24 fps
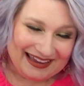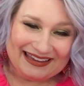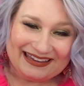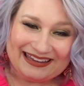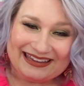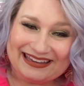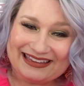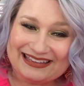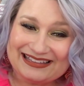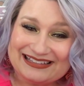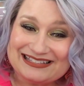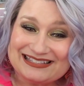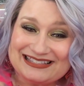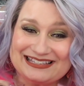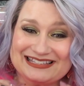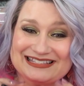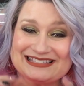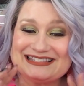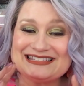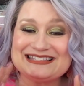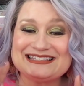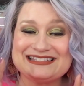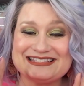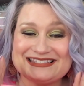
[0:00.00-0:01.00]
Because this
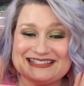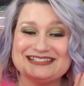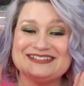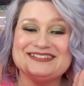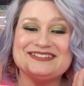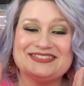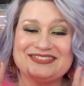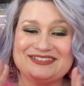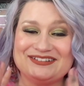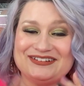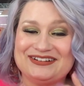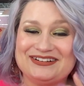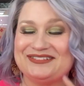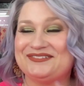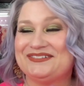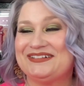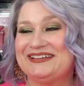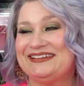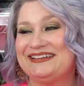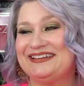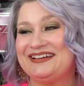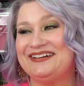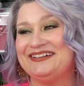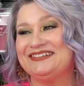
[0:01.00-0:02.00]
is still
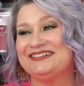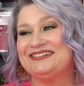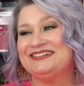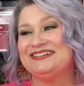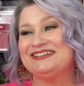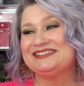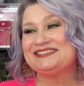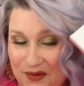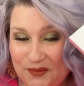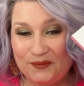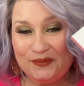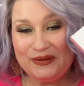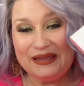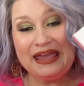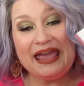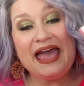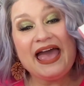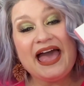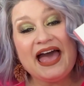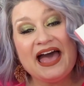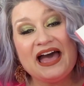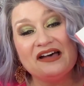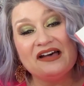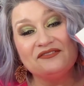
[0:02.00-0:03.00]
$31. We
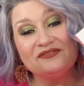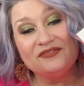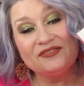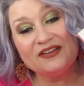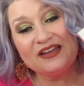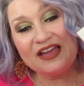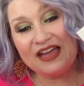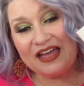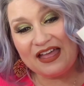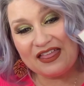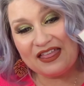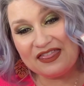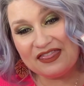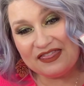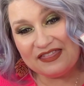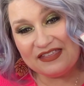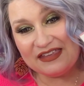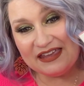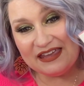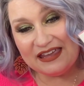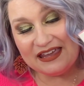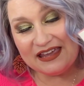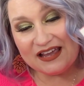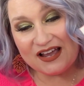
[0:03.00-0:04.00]
have
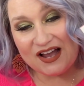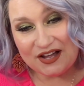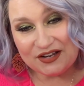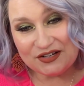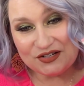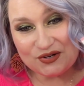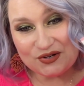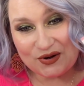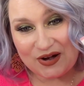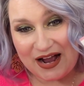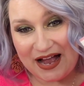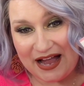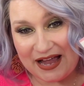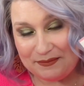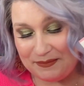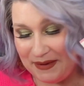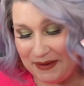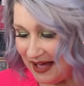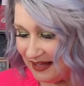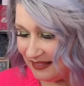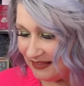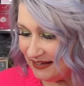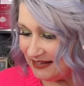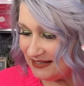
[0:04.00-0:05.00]
the contour eye
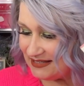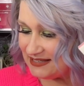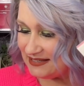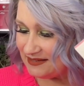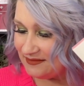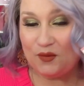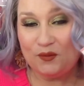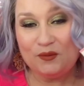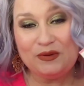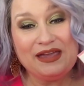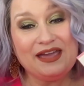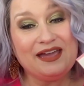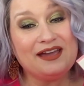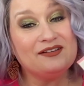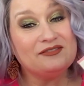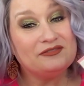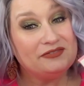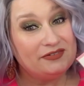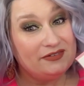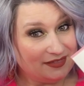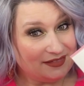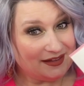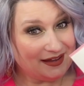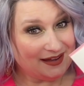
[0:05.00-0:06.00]
palette. We have
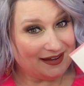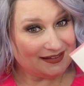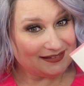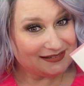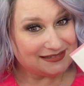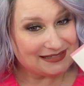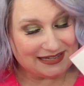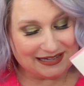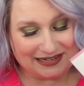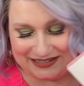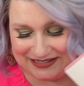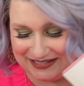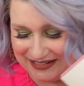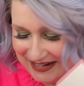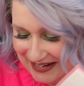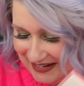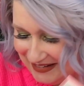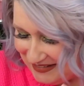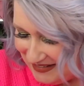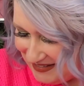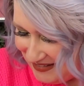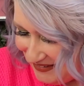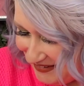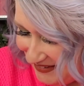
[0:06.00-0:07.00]
the hand
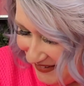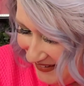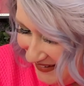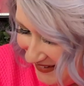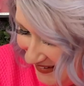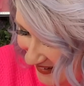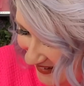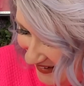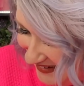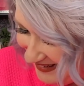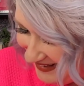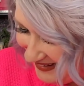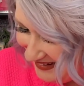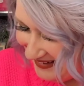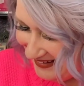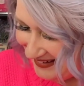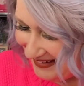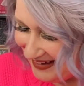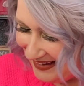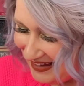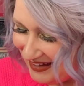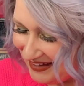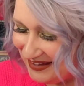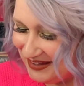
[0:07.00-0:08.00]
sanitizer.
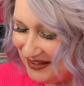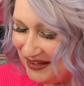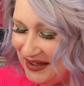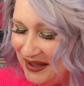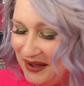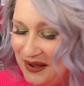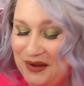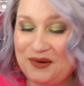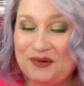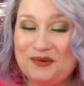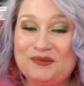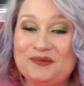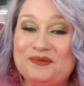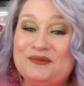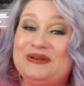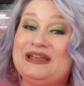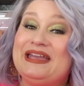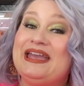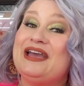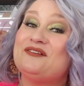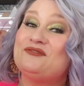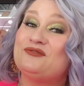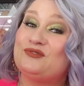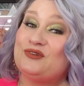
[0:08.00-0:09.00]
We
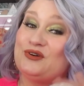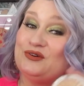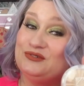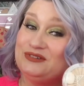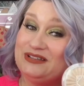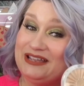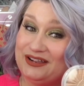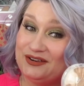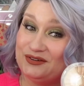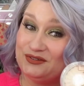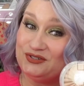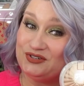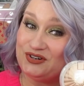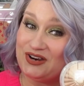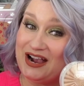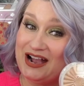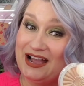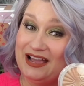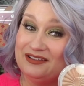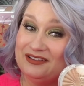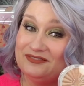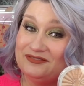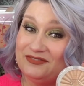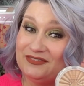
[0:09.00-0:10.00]
have Rodeo
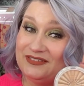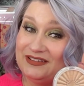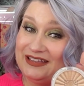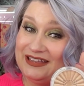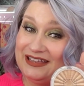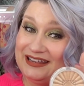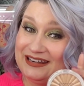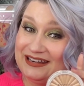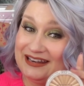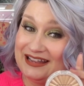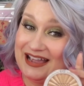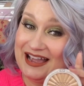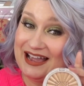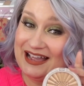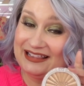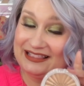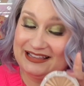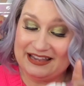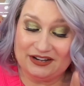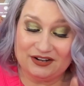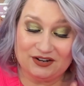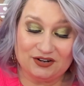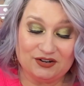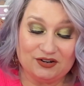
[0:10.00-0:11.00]
Drive in the
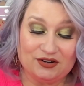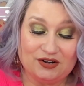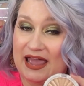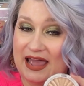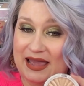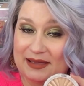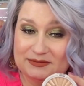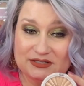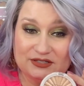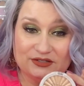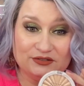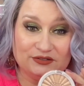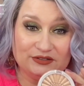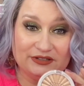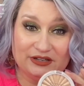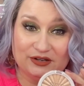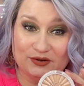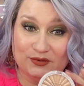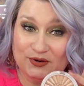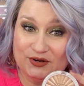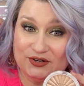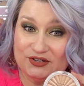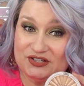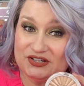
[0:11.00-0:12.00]
highlighter. Absolutely
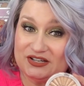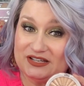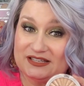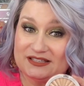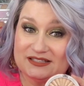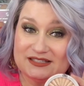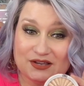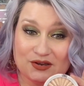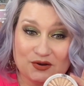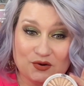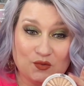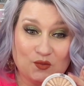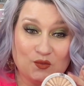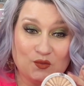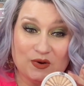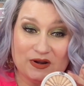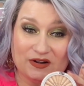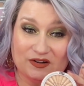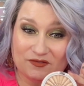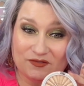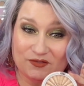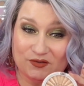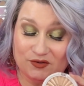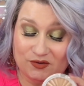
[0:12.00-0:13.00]
gorgeous.
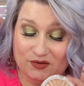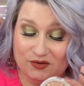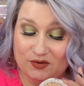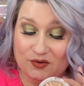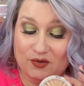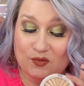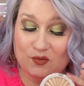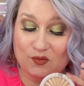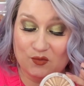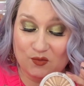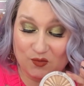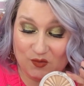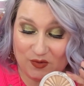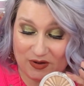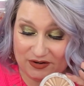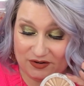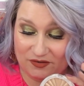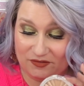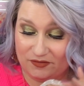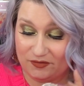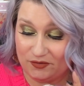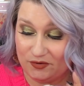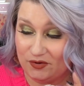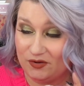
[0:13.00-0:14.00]
Wonderful,
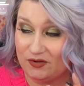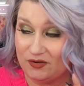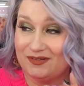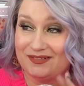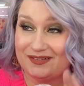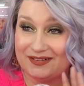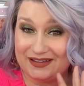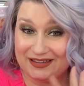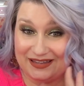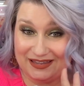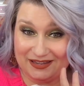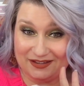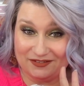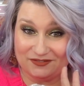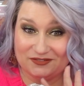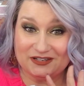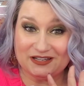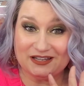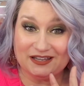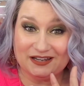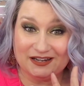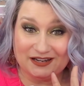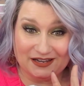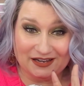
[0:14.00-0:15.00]
wonderful gift
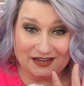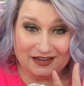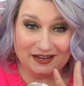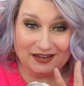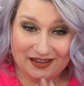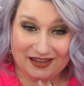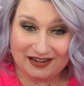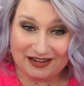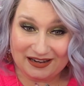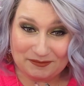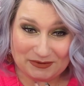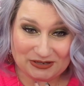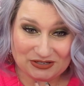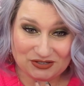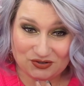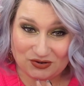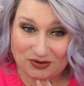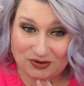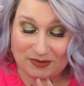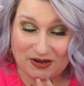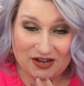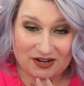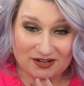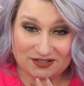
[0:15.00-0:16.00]
in a mystery
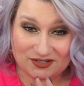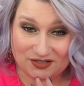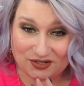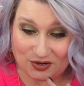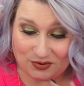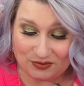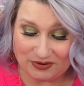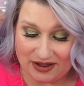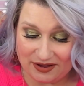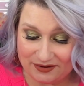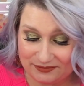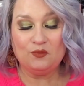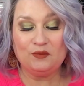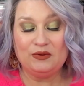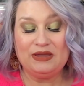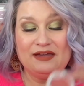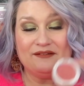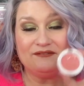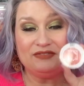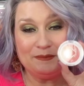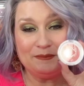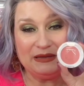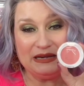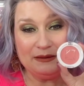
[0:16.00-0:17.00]
box, no doubt. We
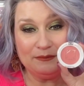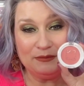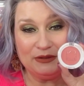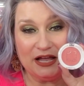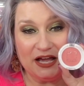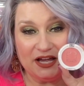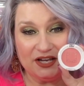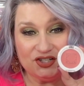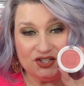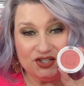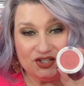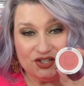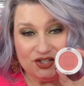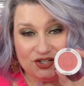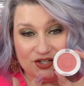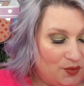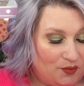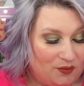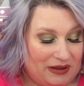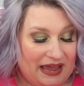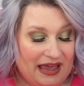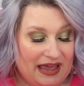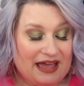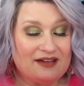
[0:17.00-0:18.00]
have the mini blush.
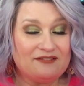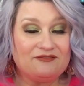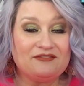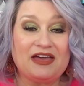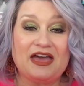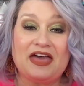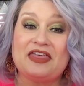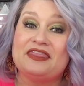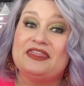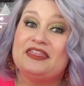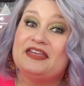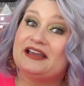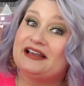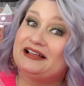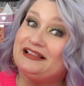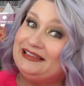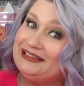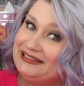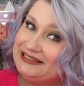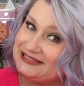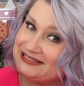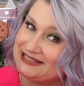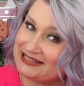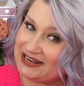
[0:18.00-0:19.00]
We have the
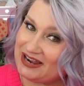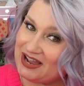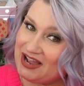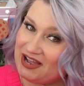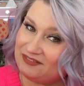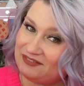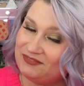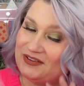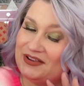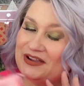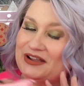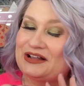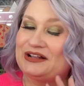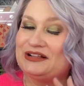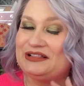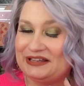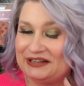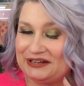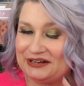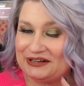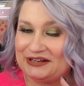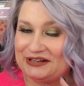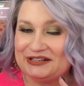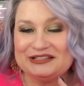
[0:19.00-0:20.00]
Cleanse It Off
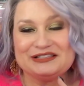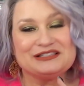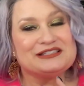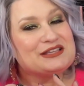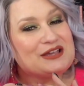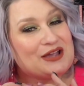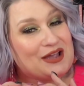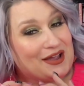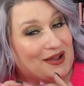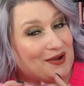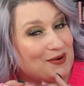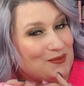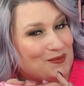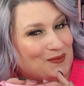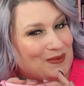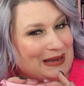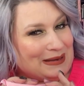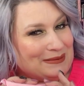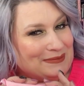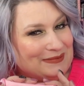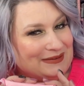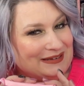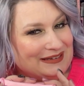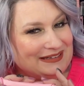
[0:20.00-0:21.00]
Clarence
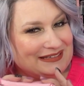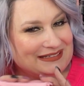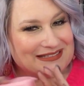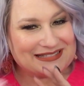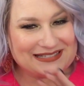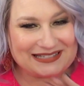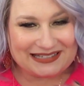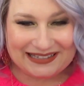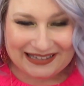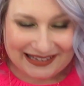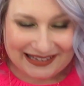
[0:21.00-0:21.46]
wipes.